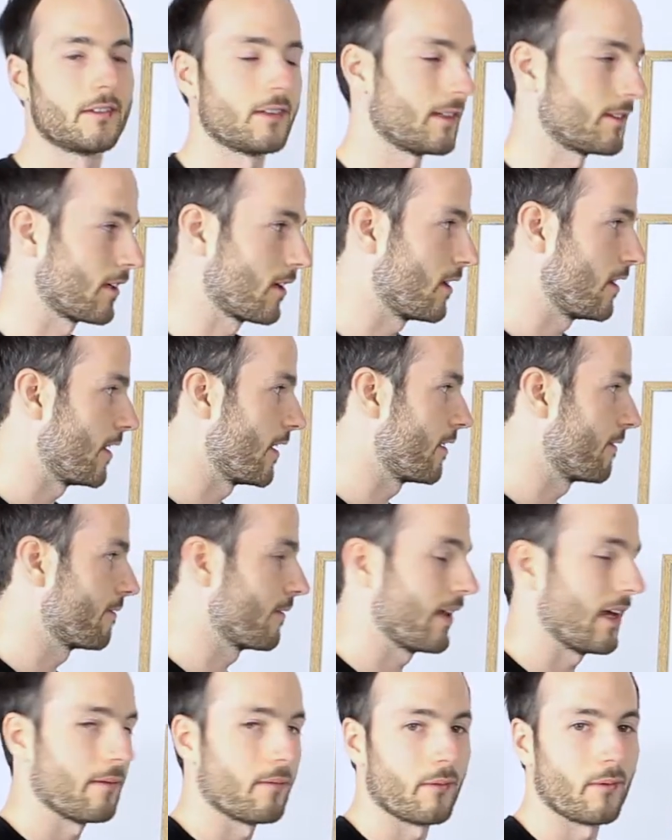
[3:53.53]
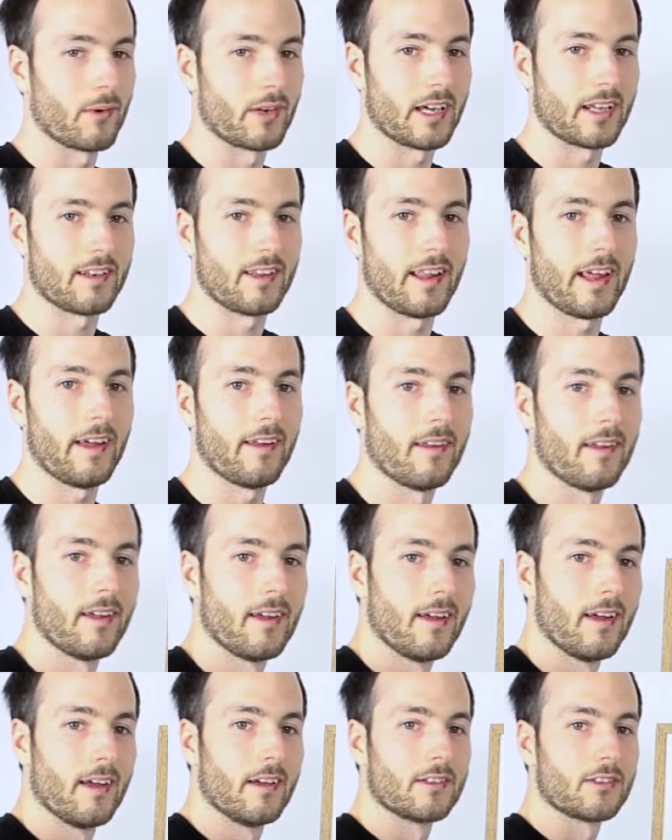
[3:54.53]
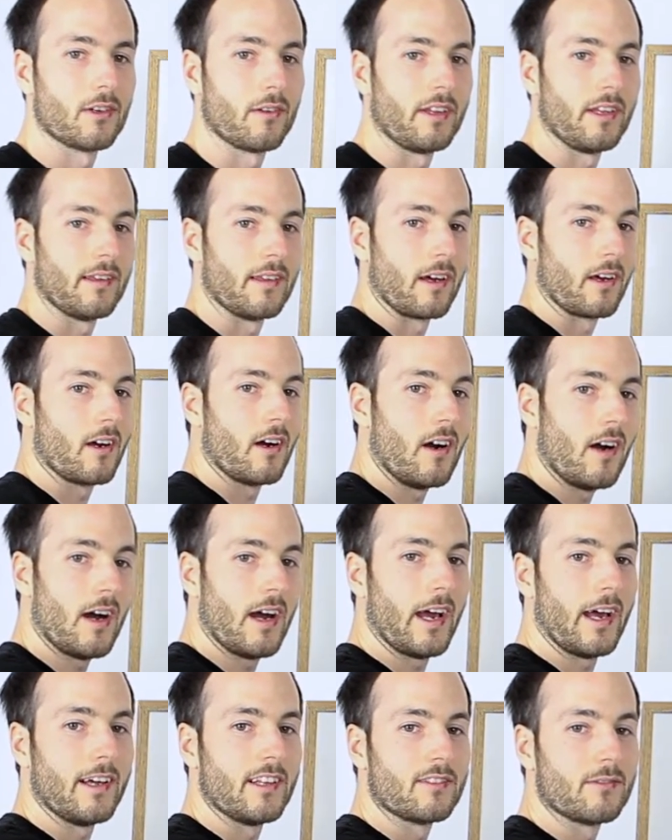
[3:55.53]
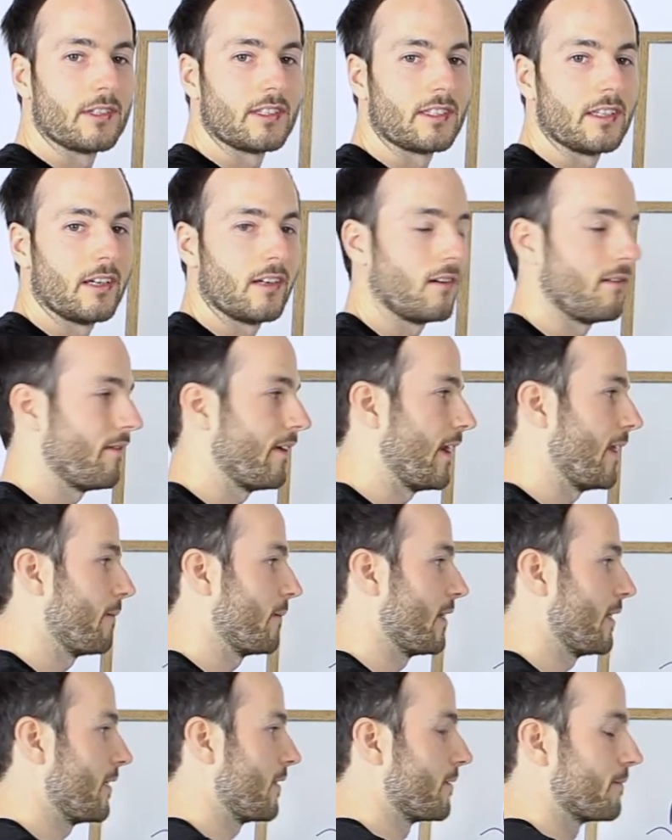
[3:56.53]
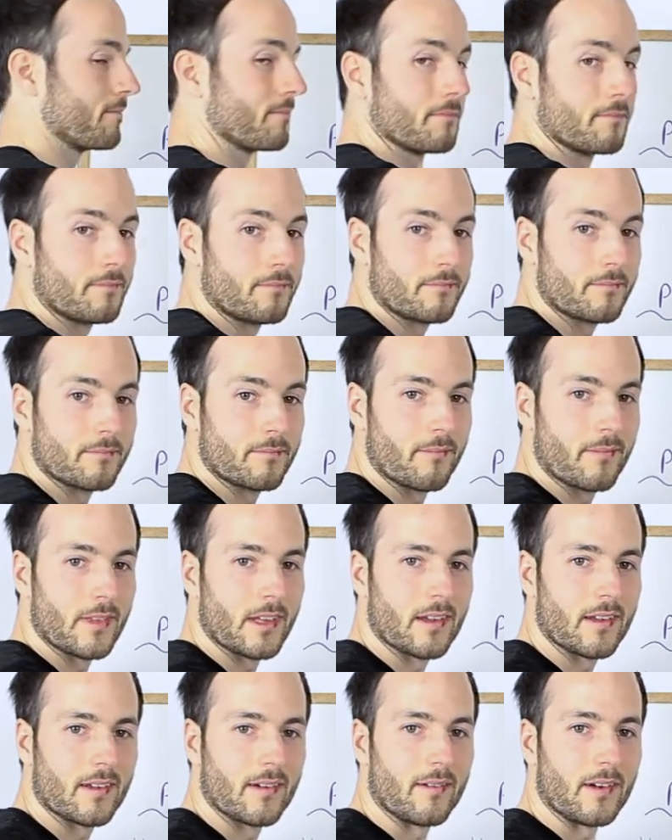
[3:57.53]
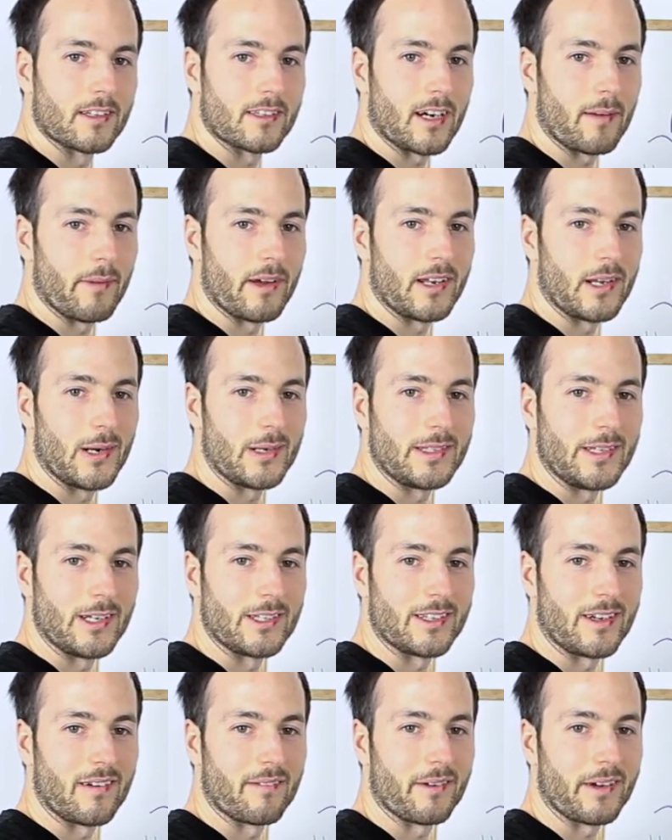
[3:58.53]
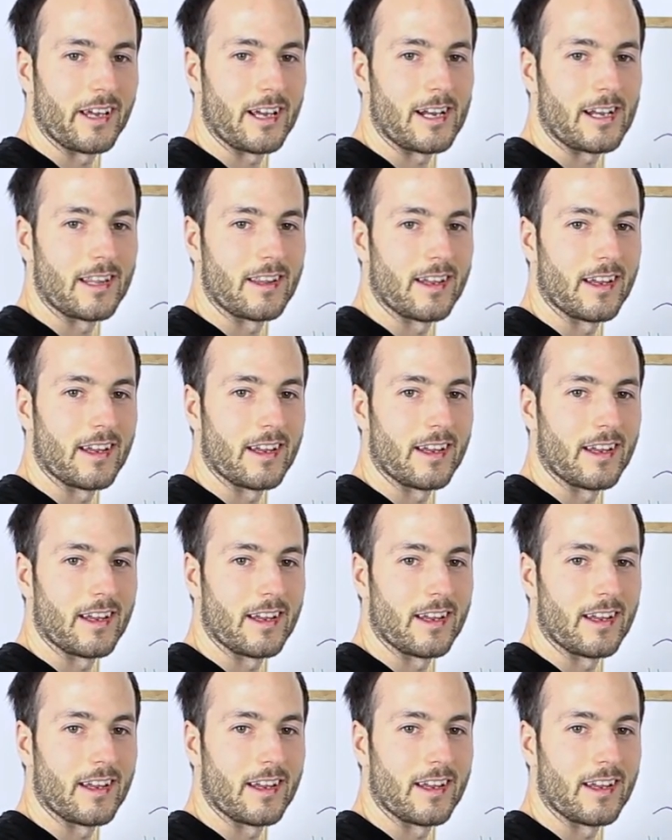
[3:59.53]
So that's a con for that, but we'll get to that. So the cons with single family, got my notes here so I don't forget